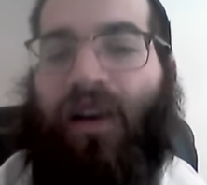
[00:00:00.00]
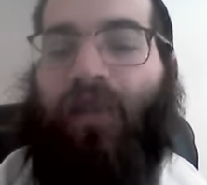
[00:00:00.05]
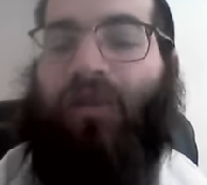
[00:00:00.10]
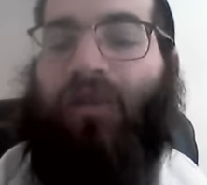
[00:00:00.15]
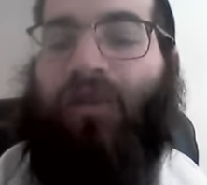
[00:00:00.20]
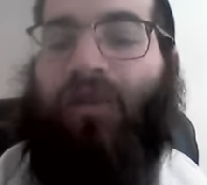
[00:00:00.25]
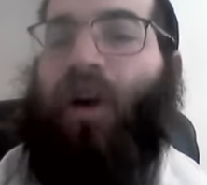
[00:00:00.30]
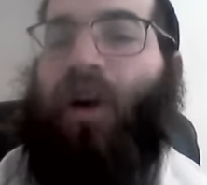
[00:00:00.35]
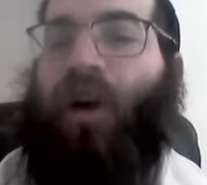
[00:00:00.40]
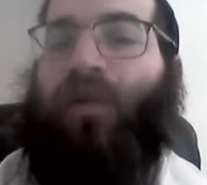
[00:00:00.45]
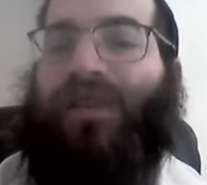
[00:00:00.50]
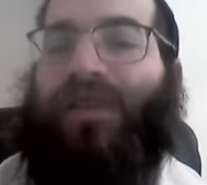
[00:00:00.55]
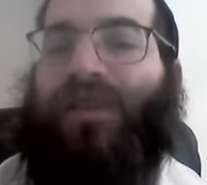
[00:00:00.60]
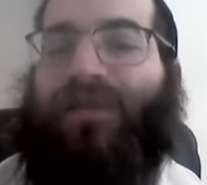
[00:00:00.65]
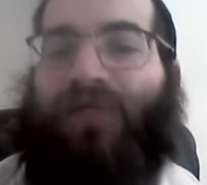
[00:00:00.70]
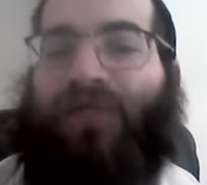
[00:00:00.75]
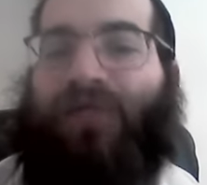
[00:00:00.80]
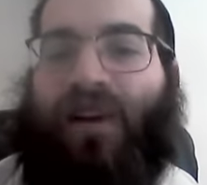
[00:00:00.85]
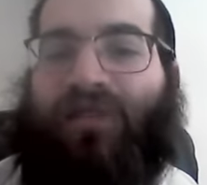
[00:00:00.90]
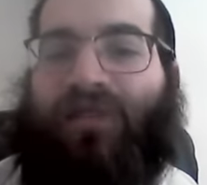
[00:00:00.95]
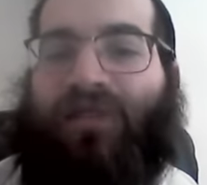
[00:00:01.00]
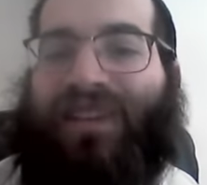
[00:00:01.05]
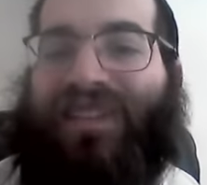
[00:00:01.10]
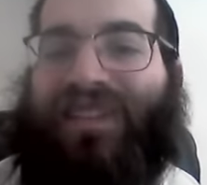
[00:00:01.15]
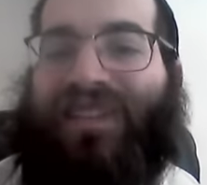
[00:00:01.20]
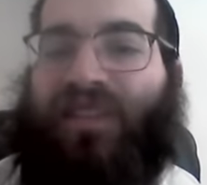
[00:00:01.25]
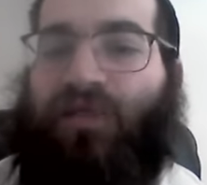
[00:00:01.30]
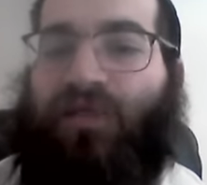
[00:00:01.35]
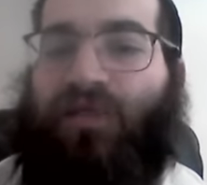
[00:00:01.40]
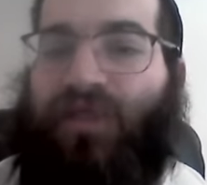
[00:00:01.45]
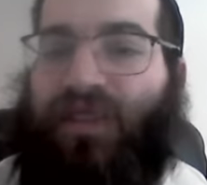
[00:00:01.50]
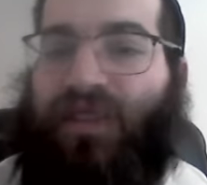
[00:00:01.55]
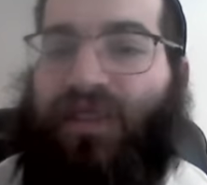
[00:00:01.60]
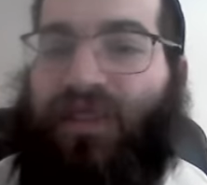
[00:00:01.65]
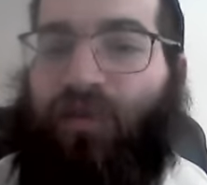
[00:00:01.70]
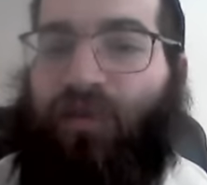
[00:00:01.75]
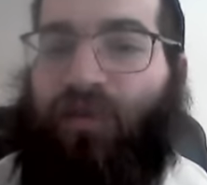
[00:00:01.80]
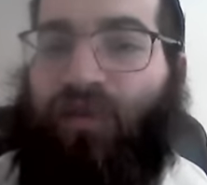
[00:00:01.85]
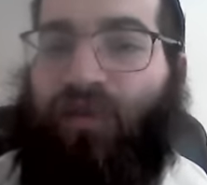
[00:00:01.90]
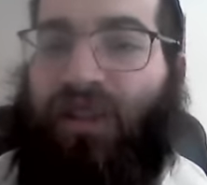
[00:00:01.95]
but he always found excuses
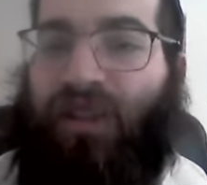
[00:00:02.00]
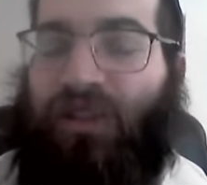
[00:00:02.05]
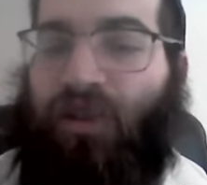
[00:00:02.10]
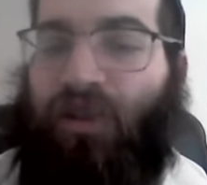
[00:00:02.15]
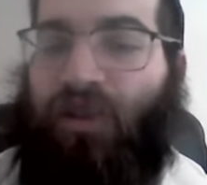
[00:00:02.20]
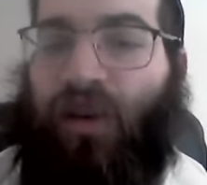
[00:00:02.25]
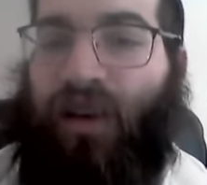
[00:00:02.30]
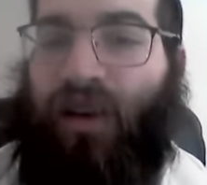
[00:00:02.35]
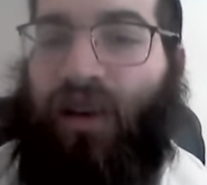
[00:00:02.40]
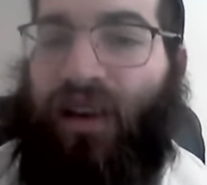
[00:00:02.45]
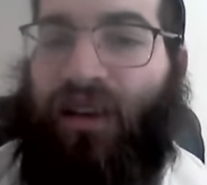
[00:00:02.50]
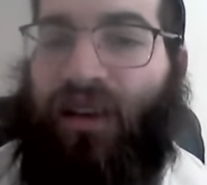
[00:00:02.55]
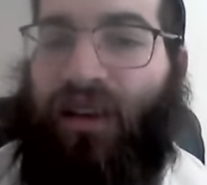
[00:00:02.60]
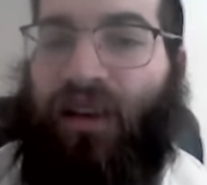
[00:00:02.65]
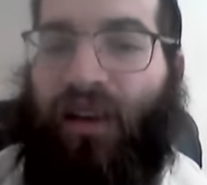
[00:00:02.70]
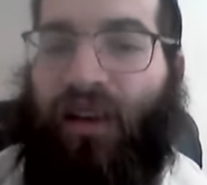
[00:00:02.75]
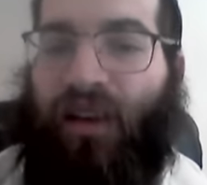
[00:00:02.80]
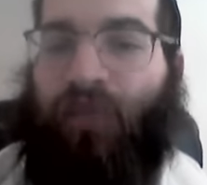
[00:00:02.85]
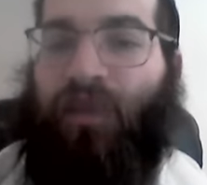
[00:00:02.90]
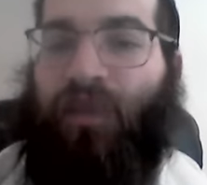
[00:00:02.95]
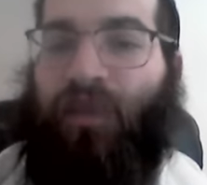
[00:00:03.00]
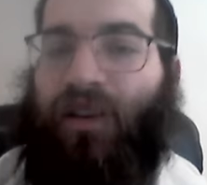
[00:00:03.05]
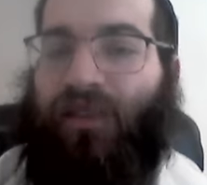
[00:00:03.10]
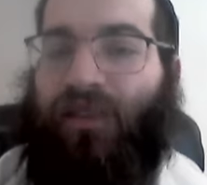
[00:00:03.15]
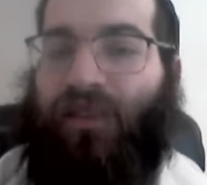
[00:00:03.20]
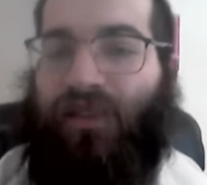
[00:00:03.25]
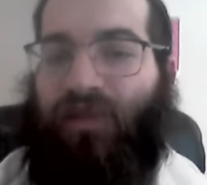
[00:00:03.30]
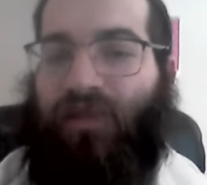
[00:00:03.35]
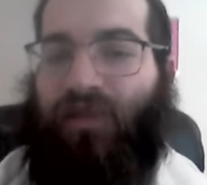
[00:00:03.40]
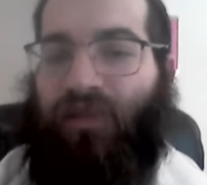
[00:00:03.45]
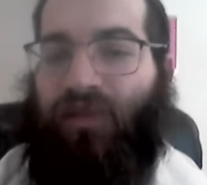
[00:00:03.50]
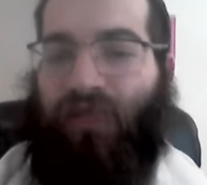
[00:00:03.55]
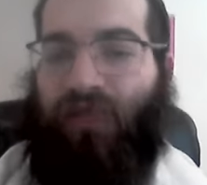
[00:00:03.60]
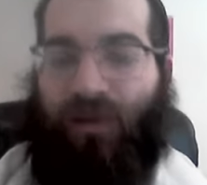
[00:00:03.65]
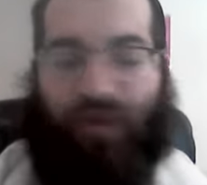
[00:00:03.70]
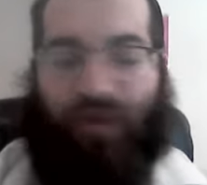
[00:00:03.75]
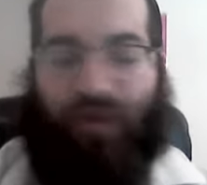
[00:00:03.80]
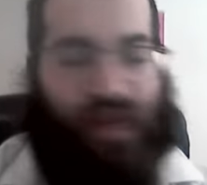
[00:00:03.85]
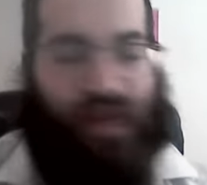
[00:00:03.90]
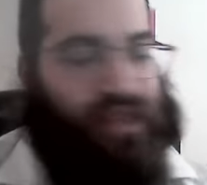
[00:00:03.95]
to bring joy because of the
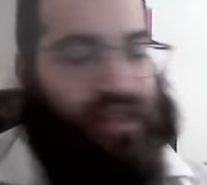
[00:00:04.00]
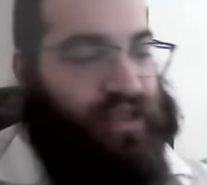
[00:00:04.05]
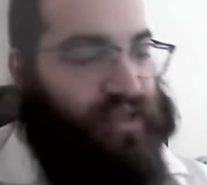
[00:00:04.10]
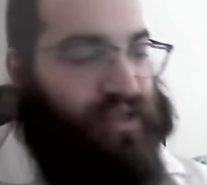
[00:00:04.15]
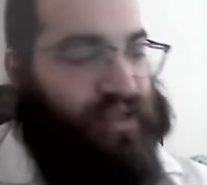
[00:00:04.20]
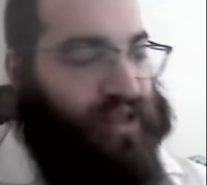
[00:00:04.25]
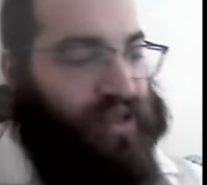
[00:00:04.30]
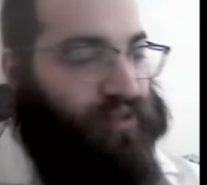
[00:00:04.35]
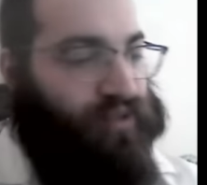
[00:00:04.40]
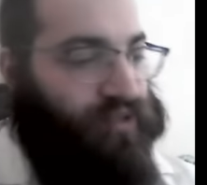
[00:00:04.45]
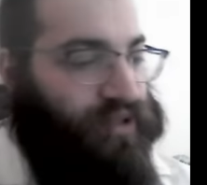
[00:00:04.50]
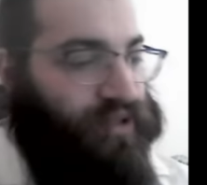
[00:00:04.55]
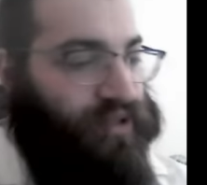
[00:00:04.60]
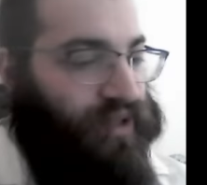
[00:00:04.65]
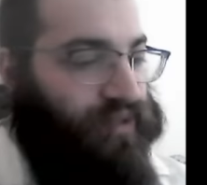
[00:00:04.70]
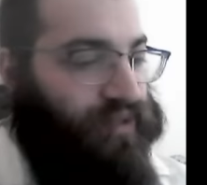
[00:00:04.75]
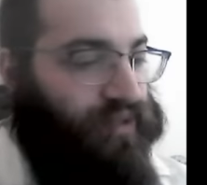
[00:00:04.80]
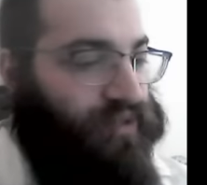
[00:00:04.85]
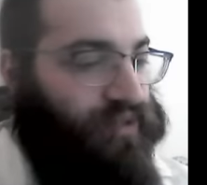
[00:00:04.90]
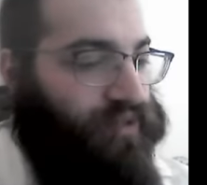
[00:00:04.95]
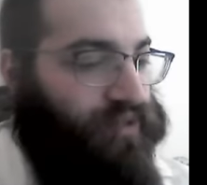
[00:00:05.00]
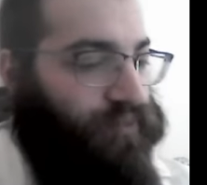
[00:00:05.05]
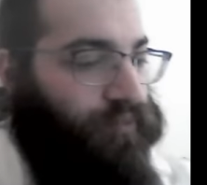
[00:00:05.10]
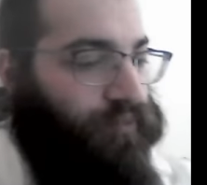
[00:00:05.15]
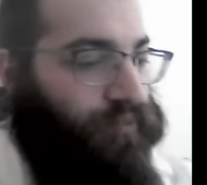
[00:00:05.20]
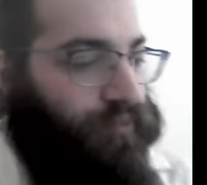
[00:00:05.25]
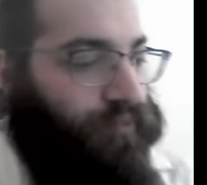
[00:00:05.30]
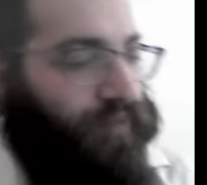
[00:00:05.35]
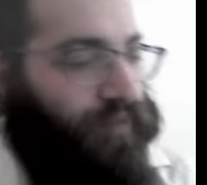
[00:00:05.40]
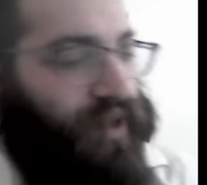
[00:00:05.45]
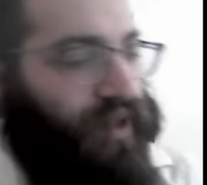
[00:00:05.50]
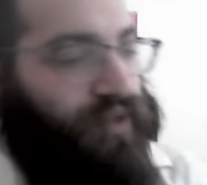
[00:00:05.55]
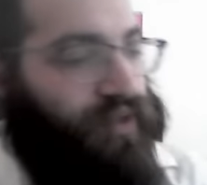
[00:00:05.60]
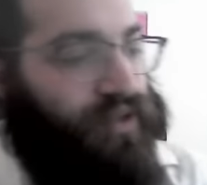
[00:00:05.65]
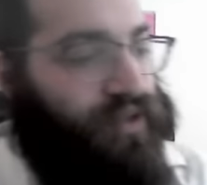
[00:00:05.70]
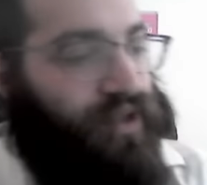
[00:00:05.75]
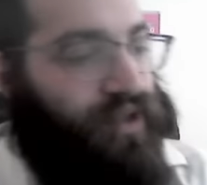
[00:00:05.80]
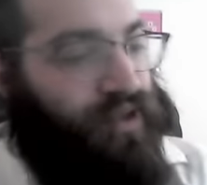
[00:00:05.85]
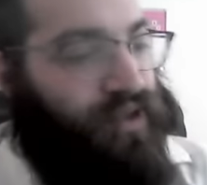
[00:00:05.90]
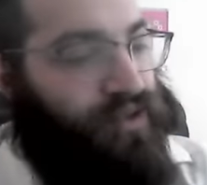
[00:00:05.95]
great blessings that it receives. Here's
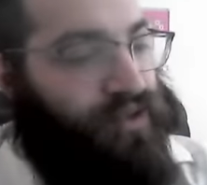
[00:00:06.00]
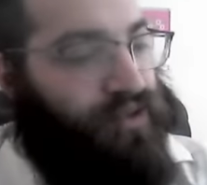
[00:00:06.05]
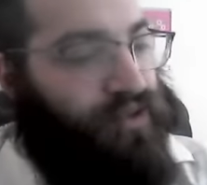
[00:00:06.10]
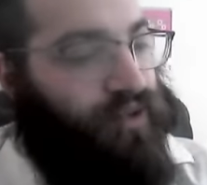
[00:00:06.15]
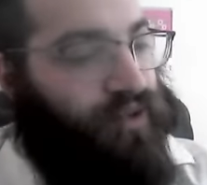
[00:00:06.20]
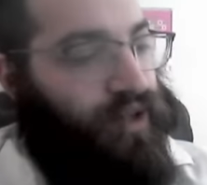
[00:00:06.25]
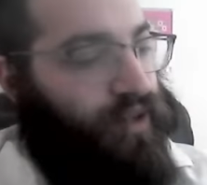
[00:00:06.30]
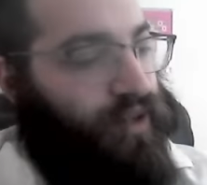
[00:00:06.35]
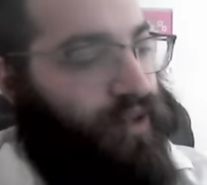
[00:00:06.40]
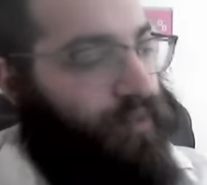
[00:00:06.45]
another story.